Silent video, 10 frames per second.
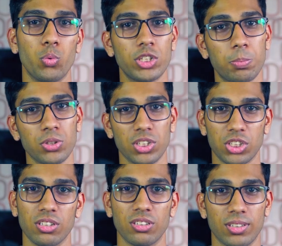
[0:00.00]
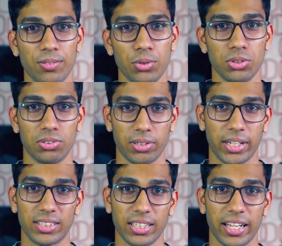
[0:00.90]
which position the servo is
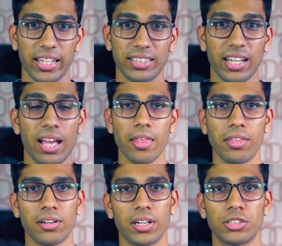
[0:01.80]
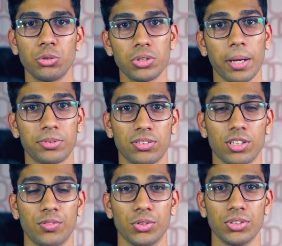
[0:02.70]
resting at. There are two types of
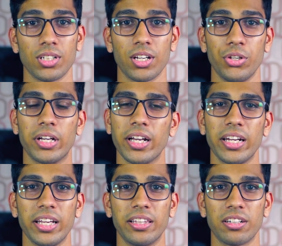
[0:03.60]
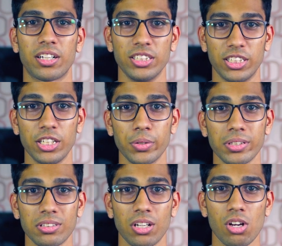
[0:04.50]
servos. You can get either
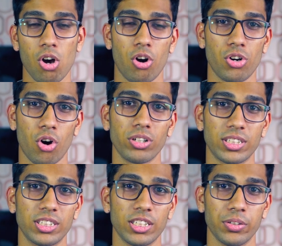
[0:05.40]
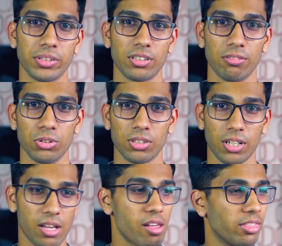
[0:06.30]
continuous or non-continuous servos.
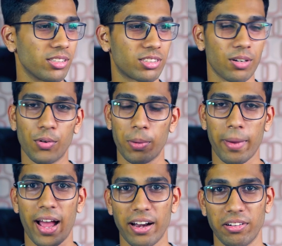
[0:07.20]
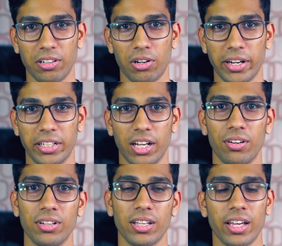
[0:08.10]
This servo in my hand right
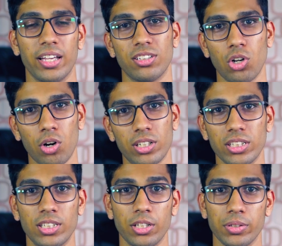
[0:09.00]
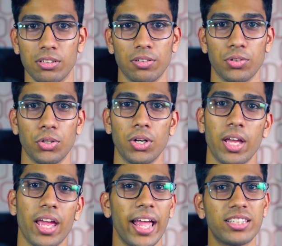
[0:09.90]
now is a non-continuous servo.
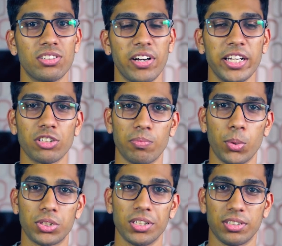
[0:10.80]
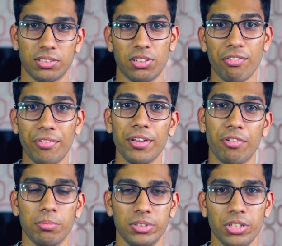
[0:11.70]
Its range of motion is roughly
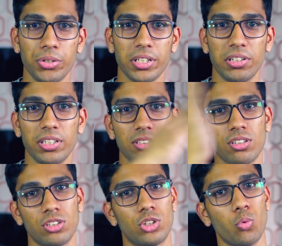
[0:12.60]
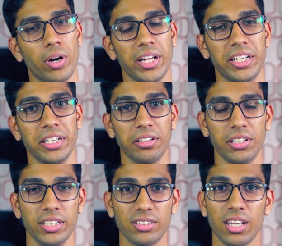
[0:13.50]
from 0 degrees to 180
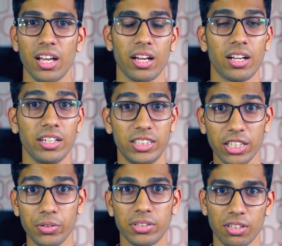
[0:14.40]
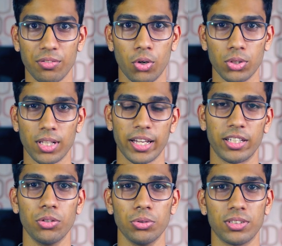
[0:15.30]
degrees. Continuous servos,
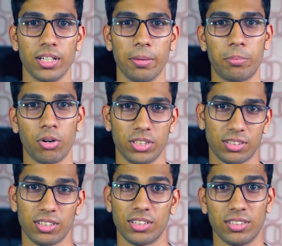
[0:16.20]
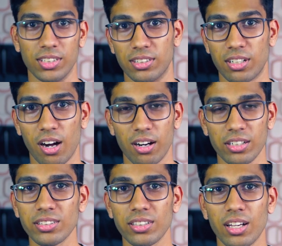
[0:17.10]
like used in projects such as these
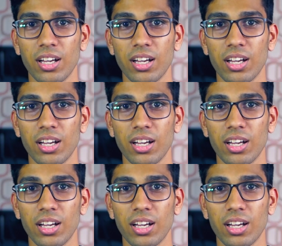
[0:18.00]
cars,